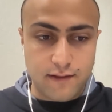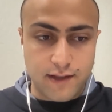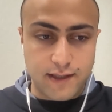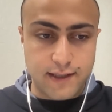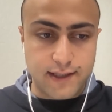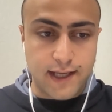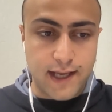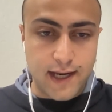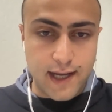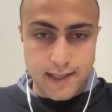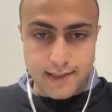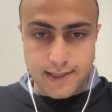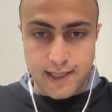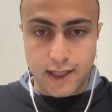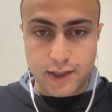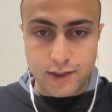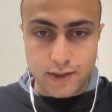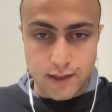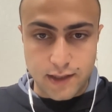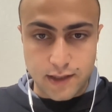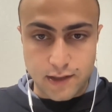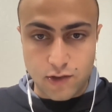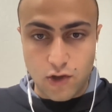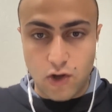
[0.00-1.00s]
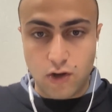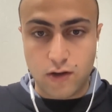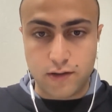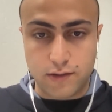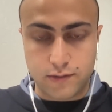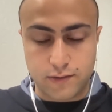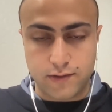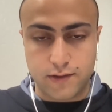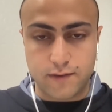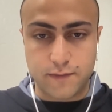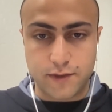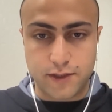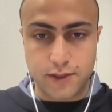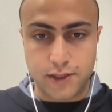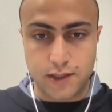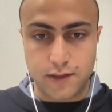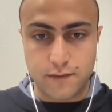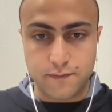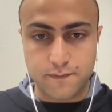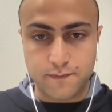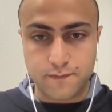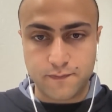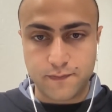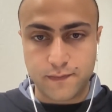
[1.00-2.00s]
the data is actually local to the
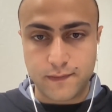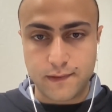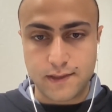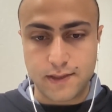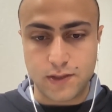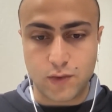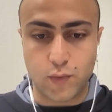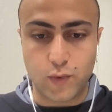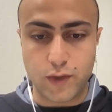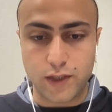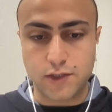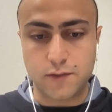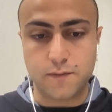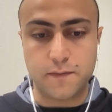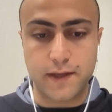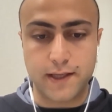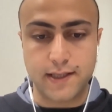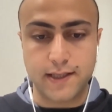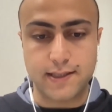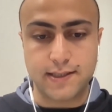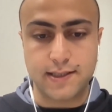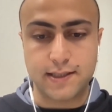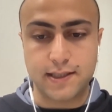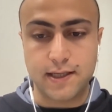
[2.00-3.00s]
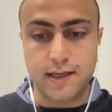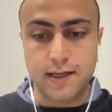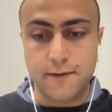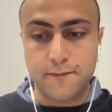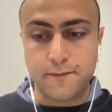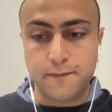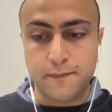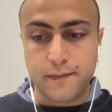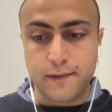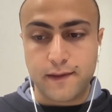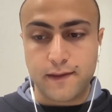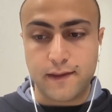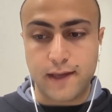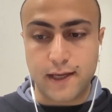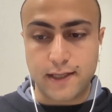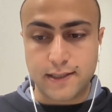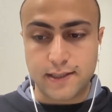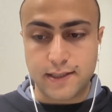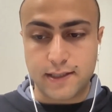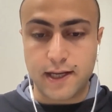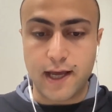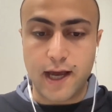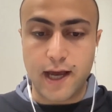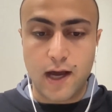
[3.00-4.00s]
machine. So which means
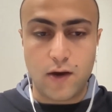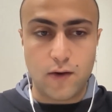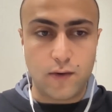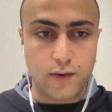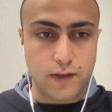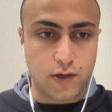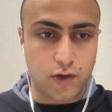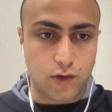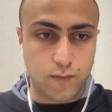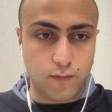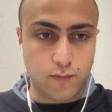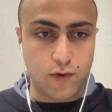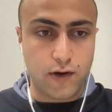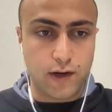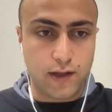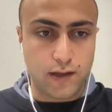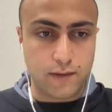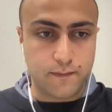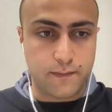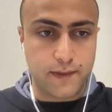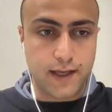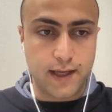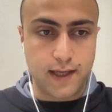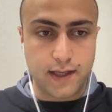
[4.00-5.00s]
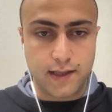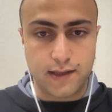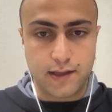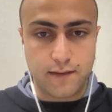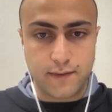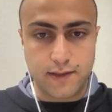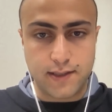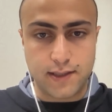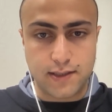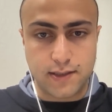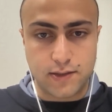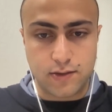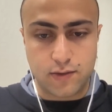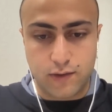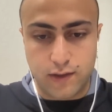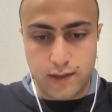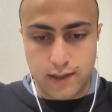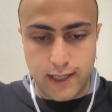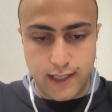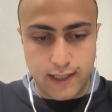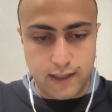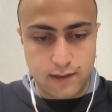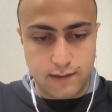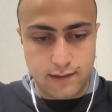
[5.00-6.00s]
that now your model being limited to
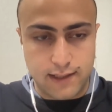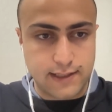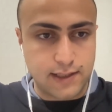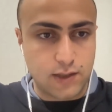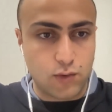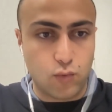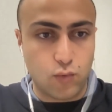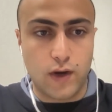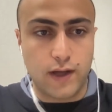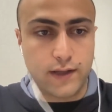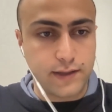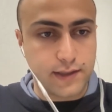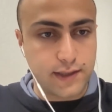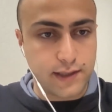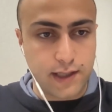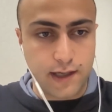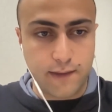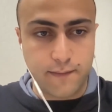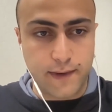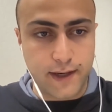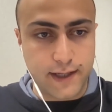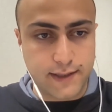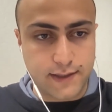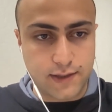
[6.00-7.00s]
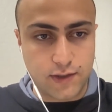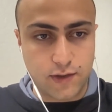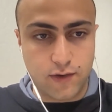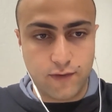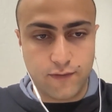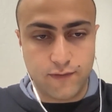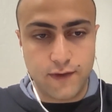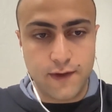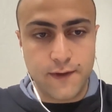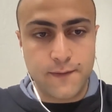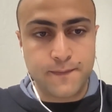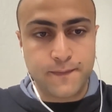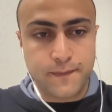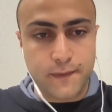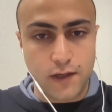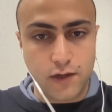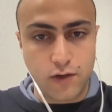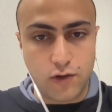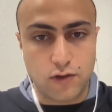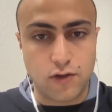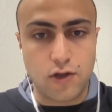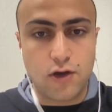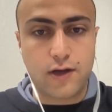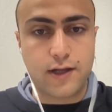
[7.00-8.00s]
let's say 1 terabyte of
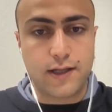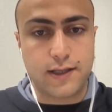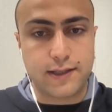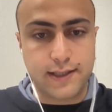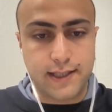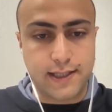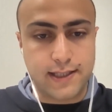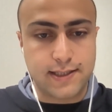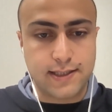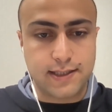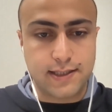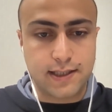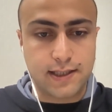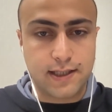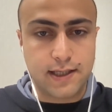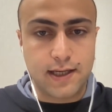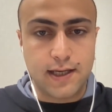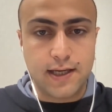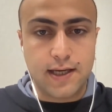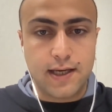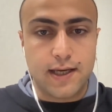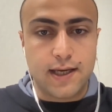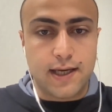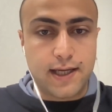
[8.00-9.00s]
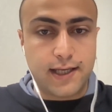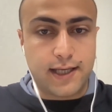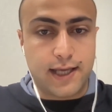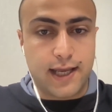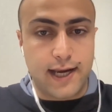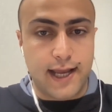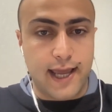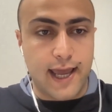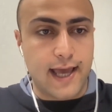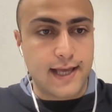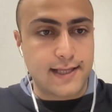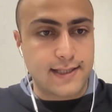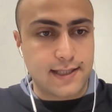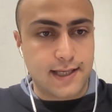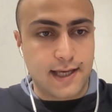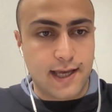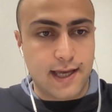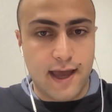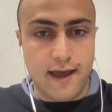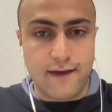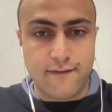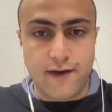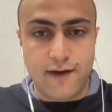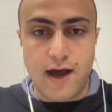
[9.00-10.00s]
your local disk, it can have
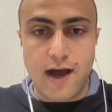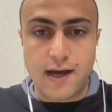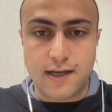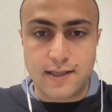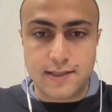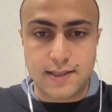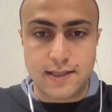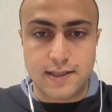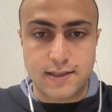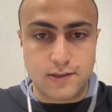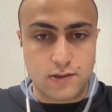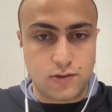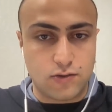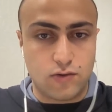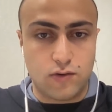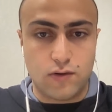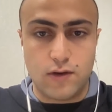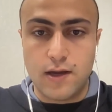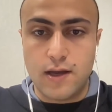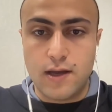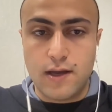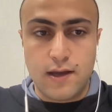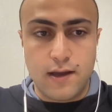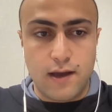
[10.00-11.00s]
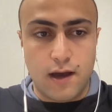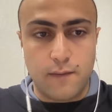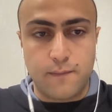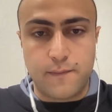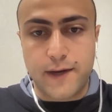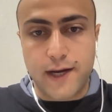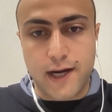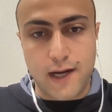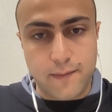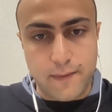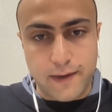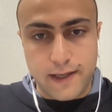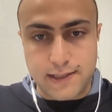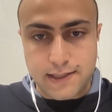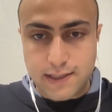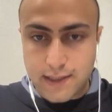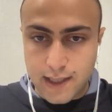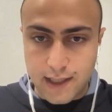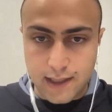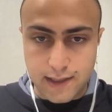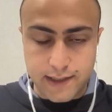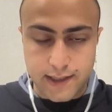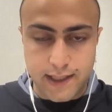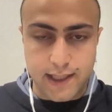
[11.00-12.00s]
access to a petabyte
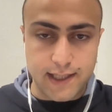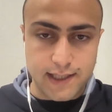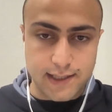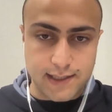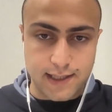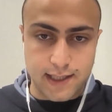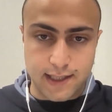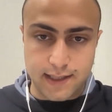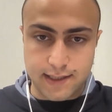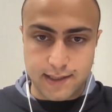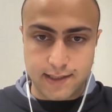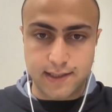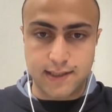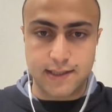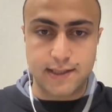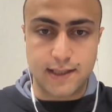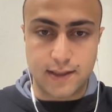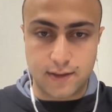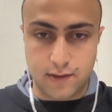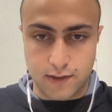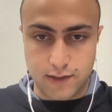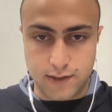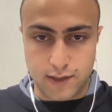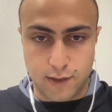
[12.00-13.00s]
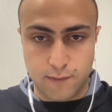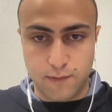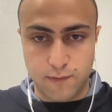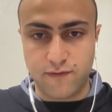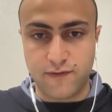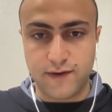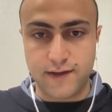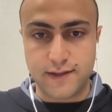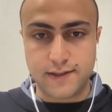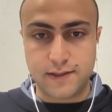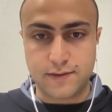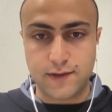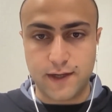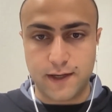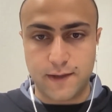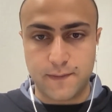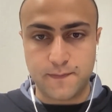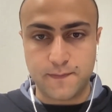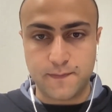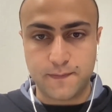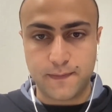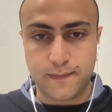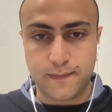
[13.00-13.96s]
scale data set sitting on top of S3.